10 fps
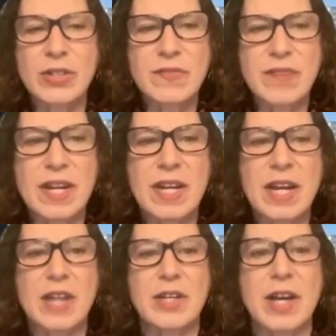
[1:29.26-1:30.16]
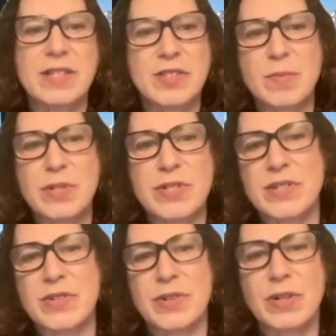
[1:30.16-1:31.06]
cultivating a
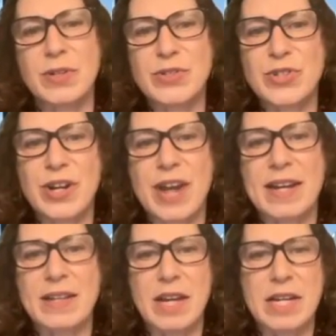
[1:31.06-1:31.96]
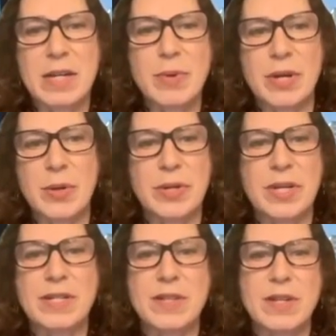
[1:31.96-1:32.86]
customer-centered culture, and aligning
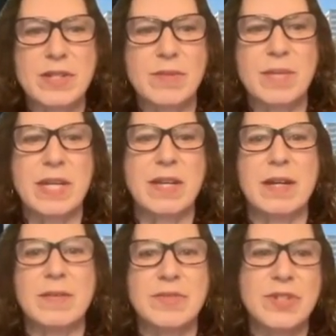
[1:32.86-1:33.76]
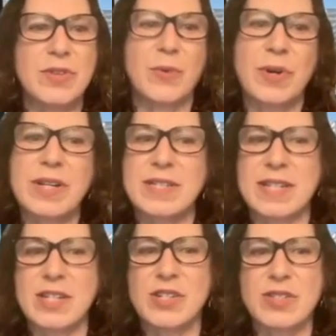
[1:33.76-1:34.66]
priorities to be um, to the
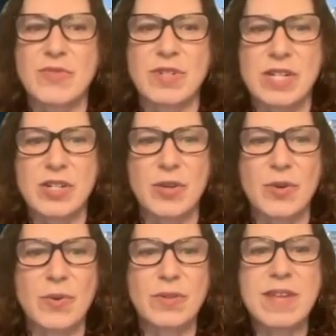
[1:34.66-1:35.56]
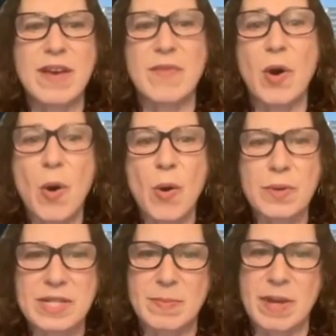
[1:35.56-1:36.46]
organization's strategic goals have
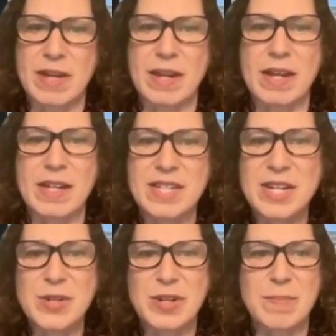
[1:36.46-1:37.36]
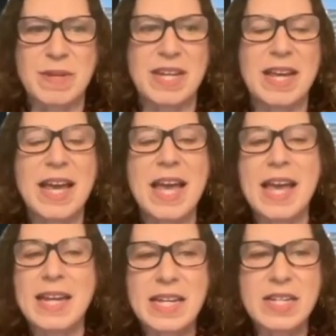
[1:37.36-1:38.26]
always been and continue to be
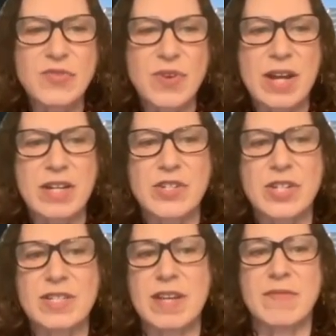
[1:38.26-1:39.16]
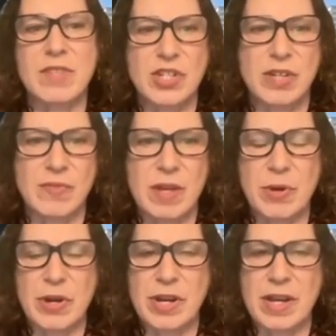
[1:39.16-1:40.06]
key strategies of the chief
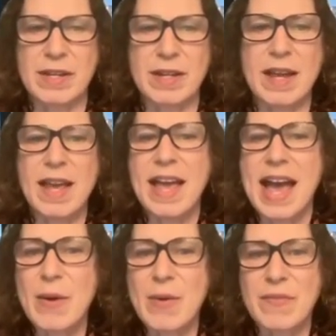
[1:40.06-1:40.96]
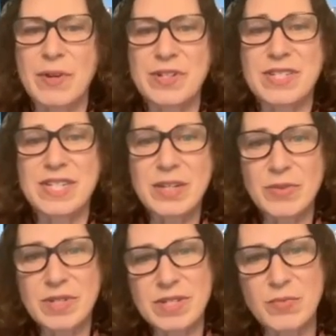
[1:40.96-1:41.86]
librarian. However,
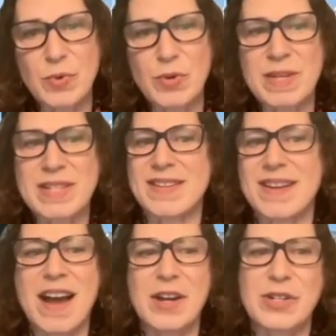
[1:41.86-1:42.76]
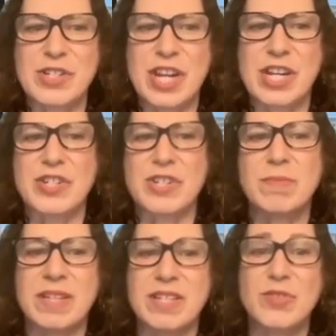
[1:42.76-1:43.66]
decreased enrollments in higher education
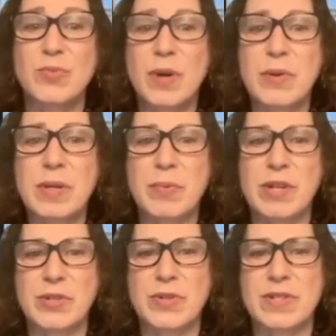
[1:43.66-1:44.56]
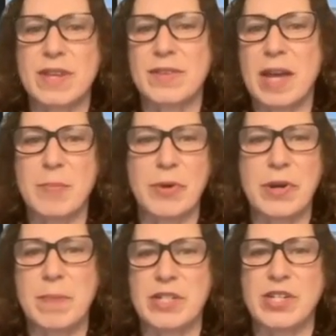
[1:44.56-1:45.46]
have placed growing pressures on
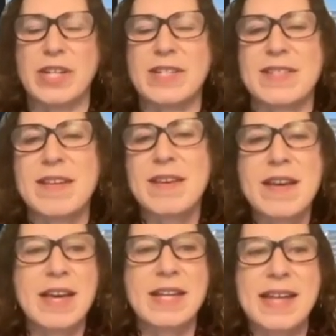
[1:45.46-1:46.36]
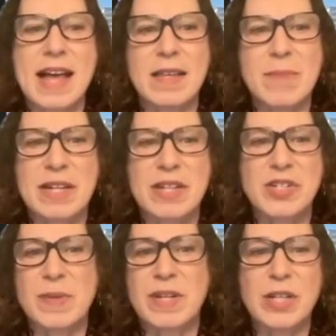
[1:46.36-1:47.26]
library budgets. Talent
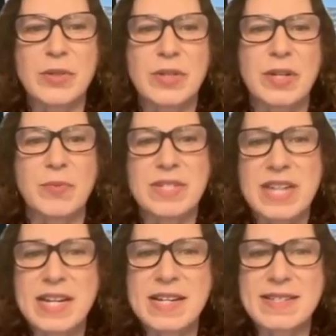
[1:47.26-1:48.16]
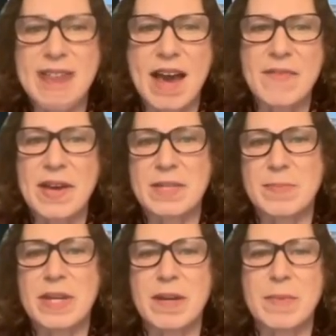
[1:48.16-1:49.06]
management, including retaining staff,
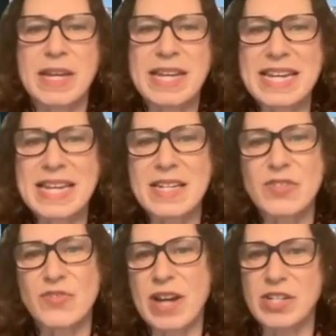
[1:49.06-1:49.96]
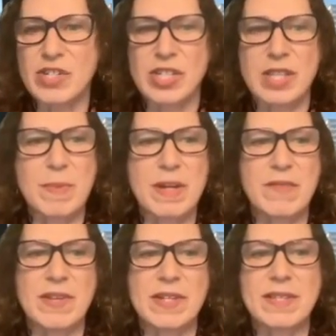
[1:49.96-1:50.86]
has become a key strategy that
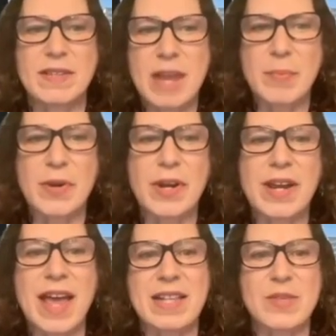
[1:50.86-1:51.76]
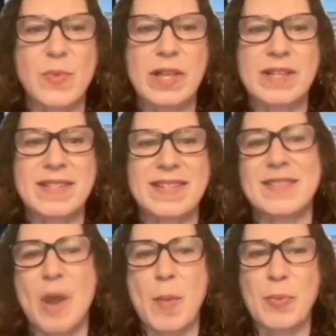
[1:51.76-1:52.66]
benefits the library as well as
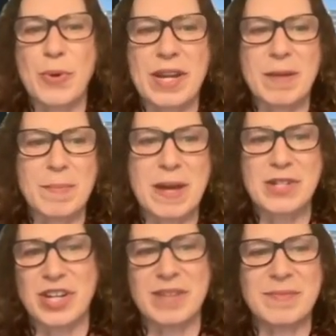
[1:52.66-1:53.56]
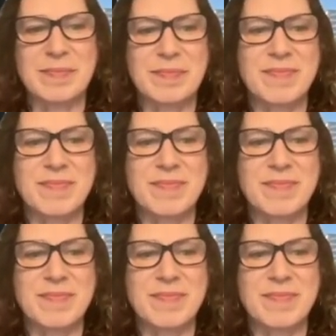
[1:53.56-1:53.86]
its operating budget.